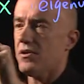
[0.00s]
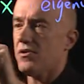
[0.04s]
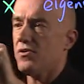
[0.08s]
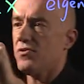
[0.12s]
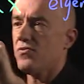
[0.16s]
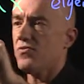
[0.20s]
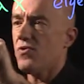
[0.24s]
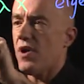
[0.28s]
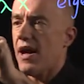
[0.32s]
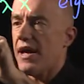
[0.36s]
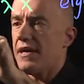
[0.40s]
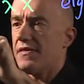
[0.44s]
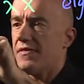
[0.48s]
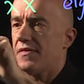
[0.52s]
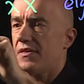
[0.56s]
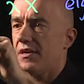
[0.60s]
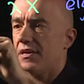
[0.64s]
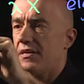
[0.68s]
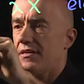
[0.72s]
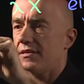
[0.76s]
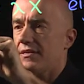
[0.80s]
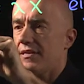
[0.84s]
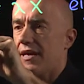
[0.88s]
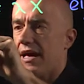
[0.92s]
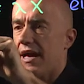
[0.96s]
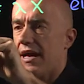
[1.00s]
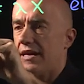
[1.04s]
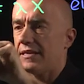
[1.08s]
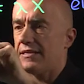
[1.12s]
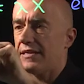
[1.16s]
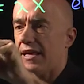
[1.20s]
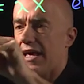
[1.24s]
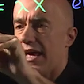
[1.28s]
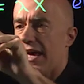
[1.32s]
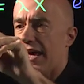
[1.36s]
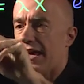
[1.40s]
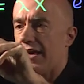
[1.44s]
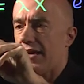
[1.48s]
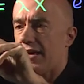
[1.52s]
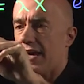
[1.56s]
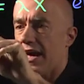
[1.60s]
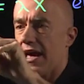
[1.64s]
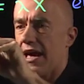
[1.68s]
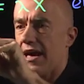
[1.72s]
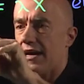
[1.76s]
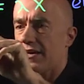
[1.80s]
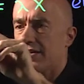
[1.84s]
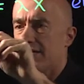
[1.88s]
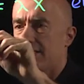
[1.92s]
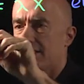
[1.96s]
you write this as
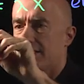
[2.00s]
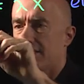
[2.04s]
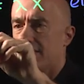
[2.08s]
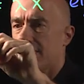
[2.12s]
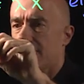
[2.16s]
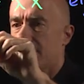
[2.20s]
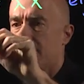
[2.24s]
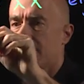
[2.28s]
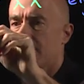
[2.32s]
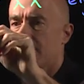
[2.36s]
AX